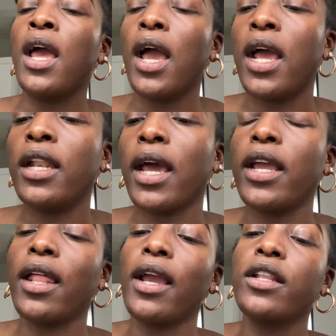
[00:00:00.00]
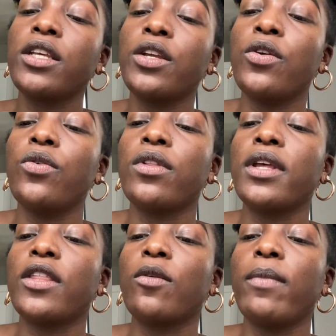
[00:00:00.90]
and I like to use
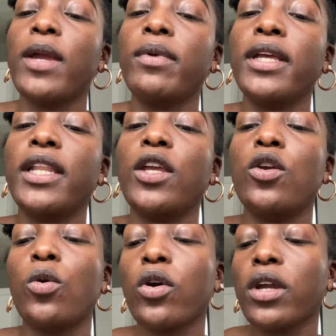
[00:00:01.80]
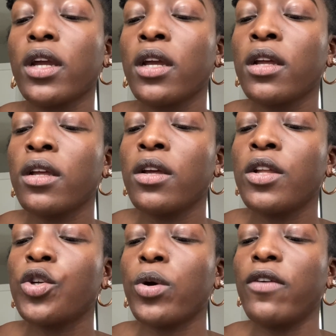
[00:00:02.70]
this Maybelline New York
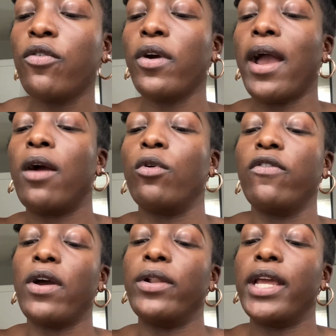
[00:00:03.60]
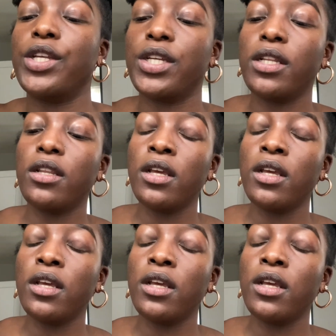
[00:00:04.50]
24-hour foundation.